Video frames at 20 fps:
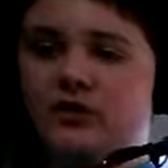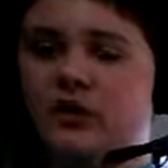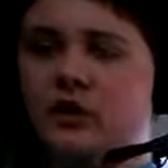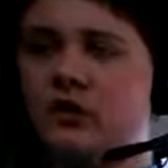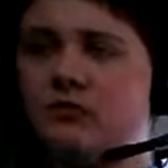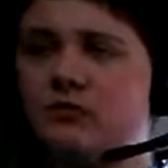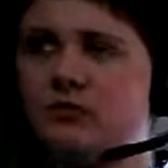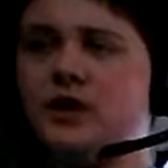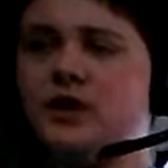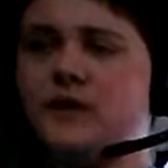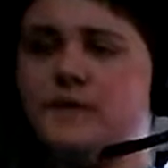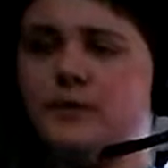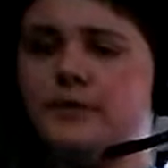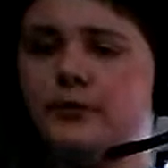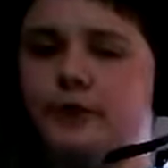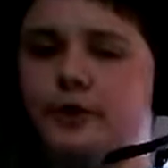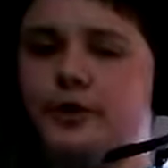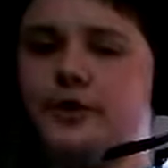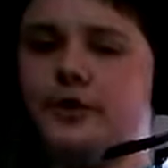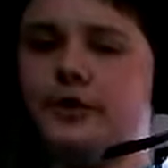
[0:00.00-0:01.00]
already
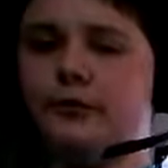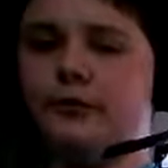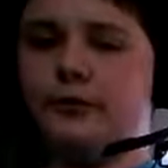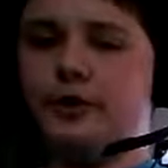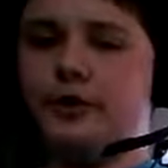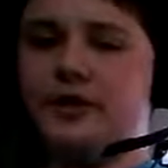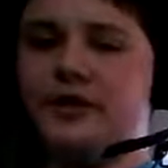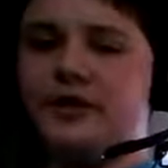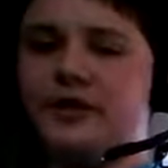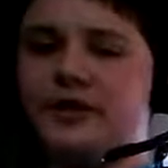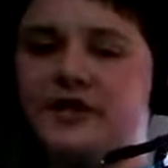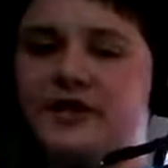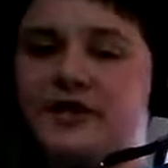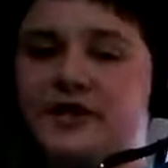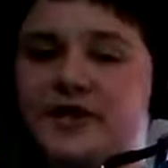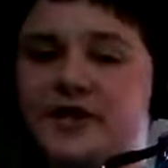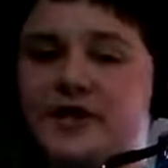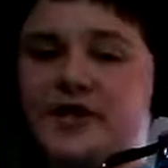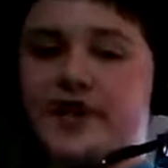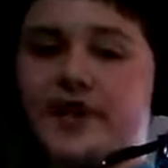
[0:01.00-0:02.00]
pretty
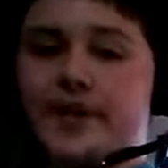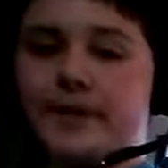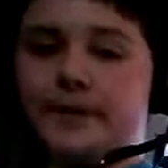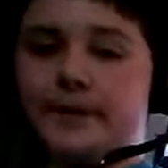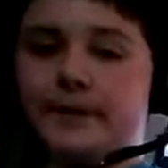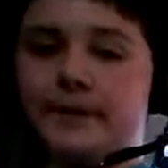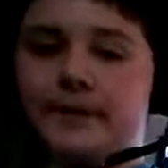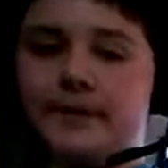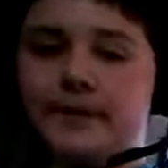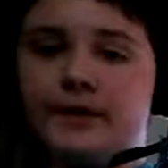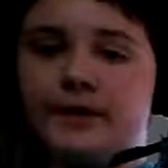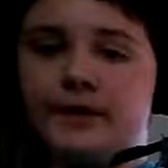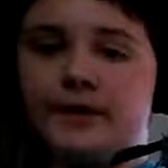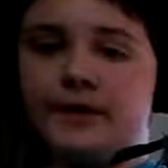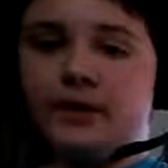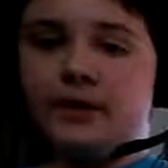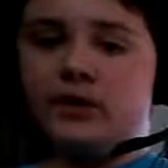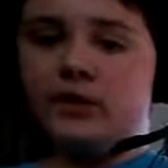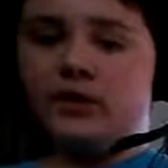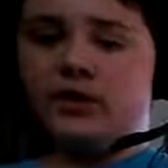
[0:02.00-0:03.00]
easy game,
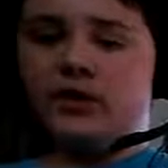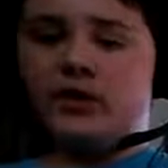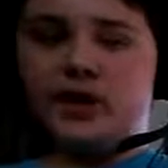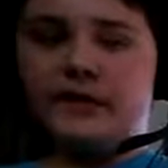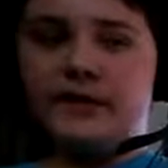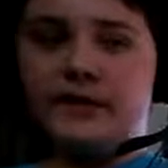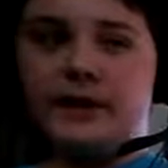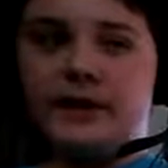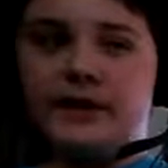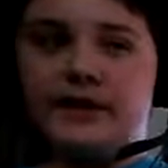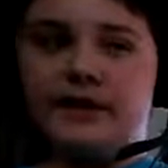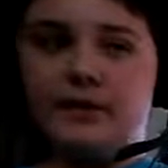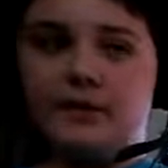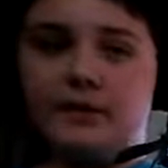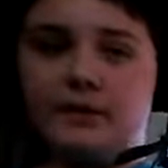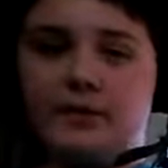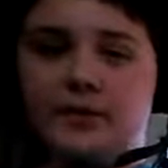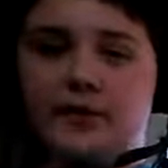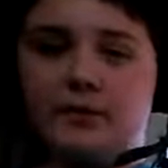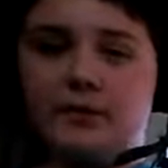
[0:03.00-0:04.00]
which I feel is the
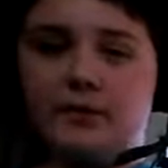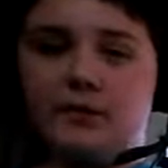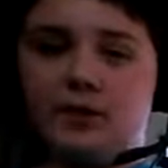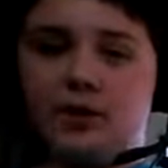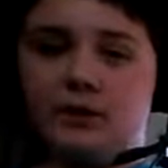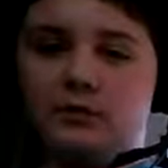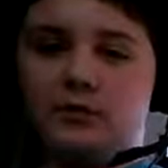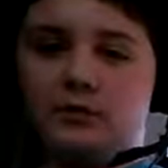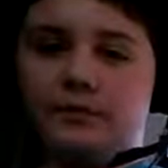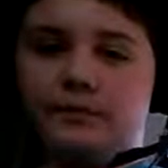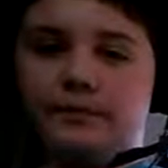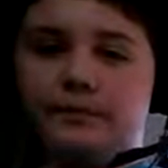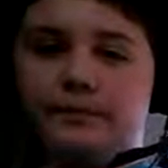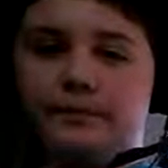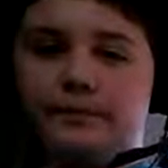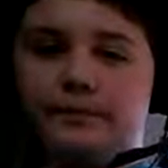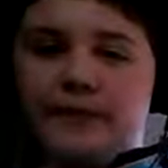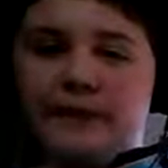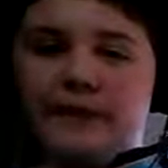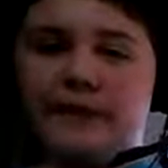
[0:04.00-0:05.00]
big problem.
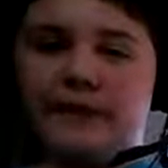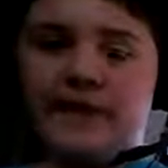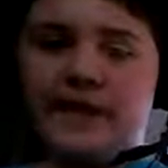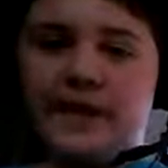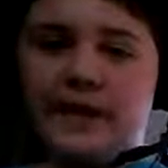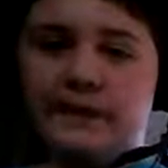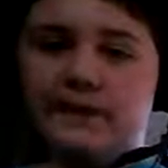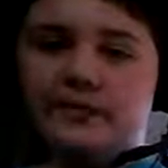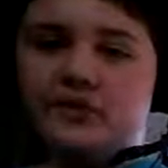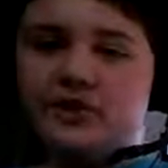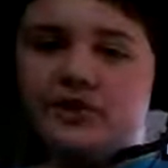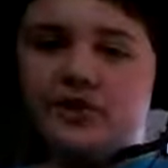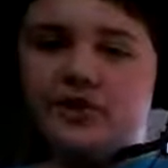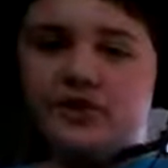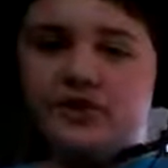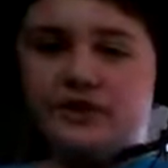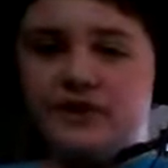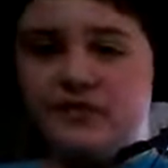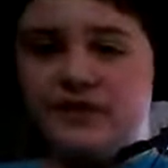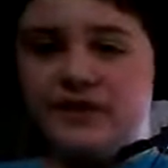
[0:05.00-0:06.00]
The game's
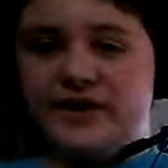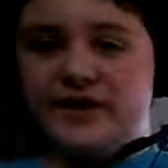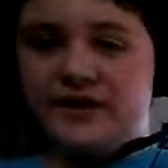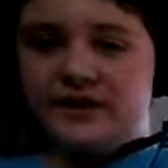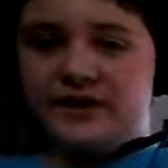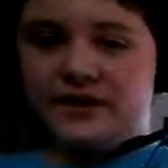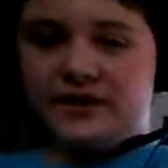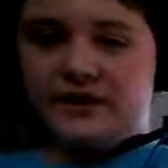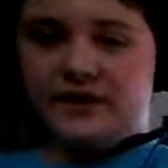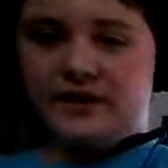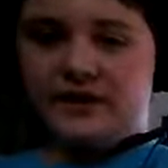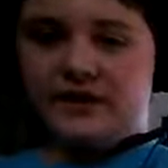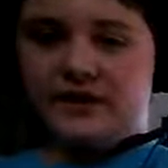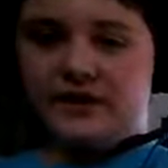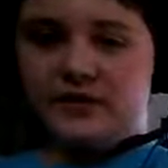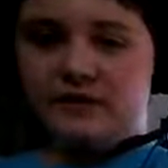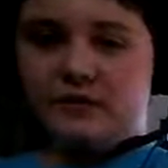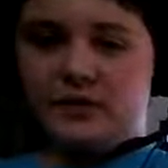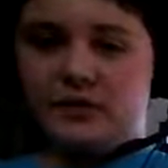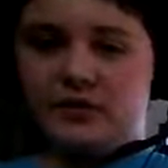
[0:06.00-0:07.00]
just too easy
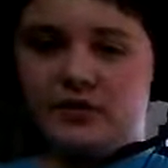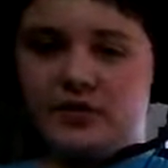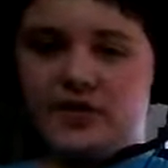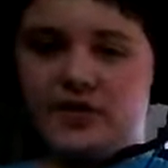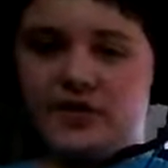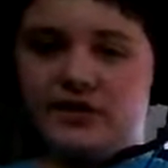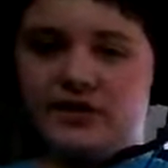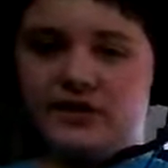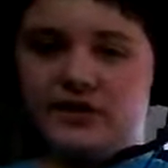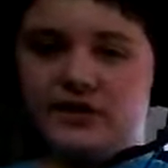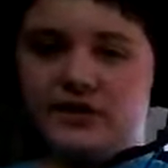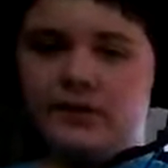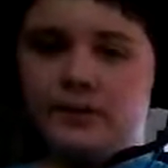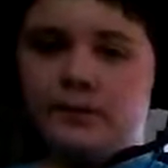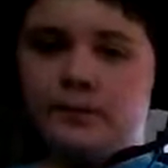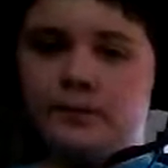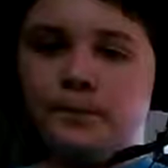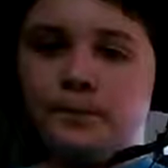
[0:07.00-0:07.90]
in most cases.